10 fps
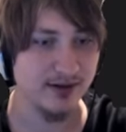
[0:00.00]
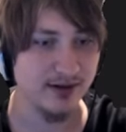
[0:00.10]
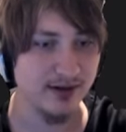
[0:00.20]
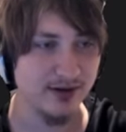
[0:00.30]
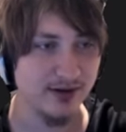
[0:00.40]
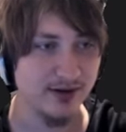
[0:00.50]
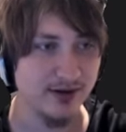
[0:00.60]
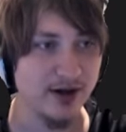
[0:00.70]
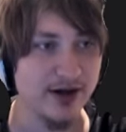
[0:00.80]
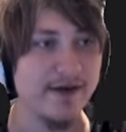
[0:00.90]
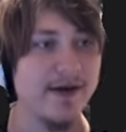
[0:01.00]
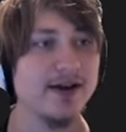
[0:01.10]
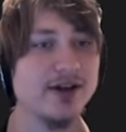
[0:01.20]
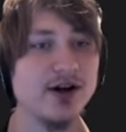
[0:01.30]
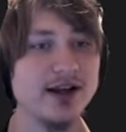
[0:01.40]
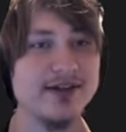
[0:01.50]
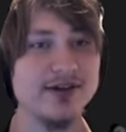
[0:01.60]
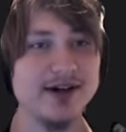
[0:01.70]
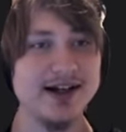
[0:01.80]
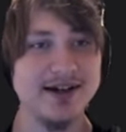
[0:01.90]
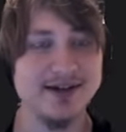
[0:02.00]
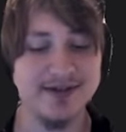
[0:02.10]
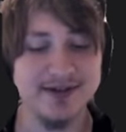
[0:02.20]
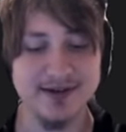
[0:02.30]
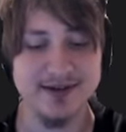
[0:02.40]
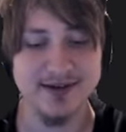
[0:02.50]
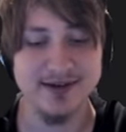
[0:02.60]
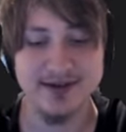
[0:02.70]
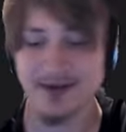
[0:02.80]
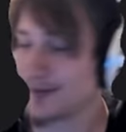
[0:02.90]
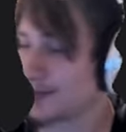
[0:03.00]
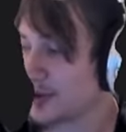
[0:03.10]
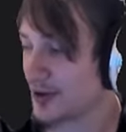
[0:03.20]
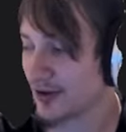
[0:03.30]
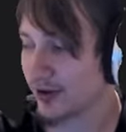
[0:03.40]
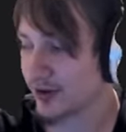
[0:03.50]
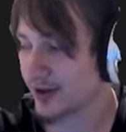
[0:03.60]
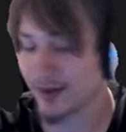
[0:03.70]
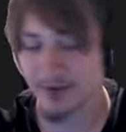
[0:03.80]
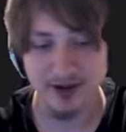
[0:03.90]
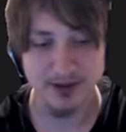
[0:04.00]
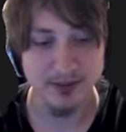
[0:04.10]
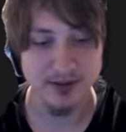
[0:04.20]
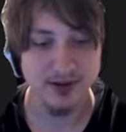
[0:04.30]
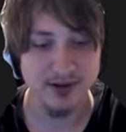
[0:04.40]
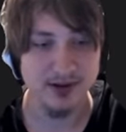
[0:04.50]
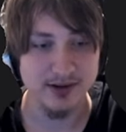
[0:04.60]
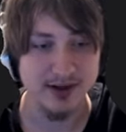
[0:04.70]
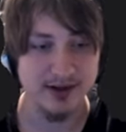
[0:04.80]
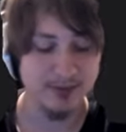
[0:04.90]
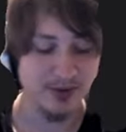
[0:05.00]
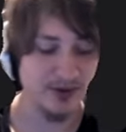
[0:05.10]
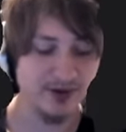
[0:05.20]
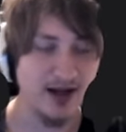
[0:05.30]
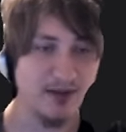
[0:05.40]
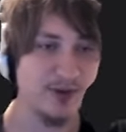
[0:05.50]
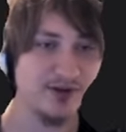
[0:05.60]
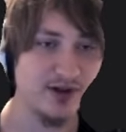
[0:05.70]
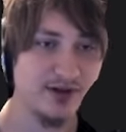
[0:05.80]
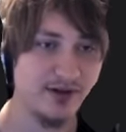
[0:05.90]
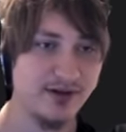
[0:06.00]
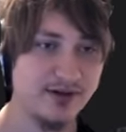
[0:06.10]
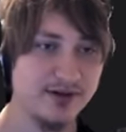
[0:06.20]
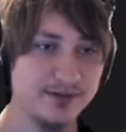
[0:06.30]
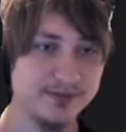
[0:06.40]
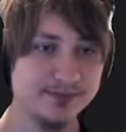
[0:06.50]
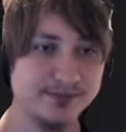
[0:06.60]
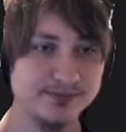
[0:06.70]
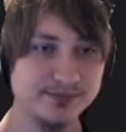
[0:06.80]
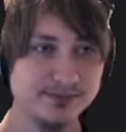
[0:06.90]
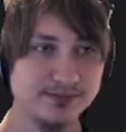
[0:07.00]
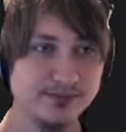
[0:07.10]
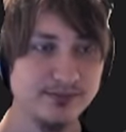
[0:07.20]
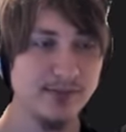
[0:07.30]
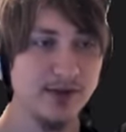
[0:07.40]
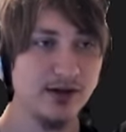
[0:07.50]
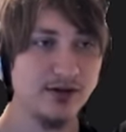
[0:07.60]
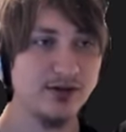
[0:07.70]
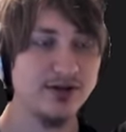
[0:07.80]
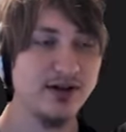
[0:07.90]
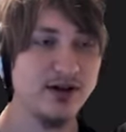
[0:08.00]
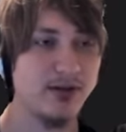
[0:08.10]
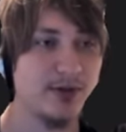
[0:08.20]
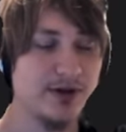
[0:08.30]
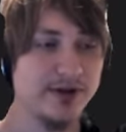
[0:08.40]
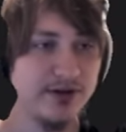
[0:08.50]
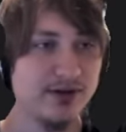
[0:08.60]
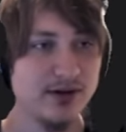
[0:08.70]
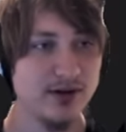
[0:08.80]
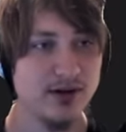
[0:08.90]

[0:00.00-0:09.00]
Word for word: Installing. Okay, oh you know what? Let's do it right now. Because I already have it up, let's build an app with Solidus. So it's e-commerce.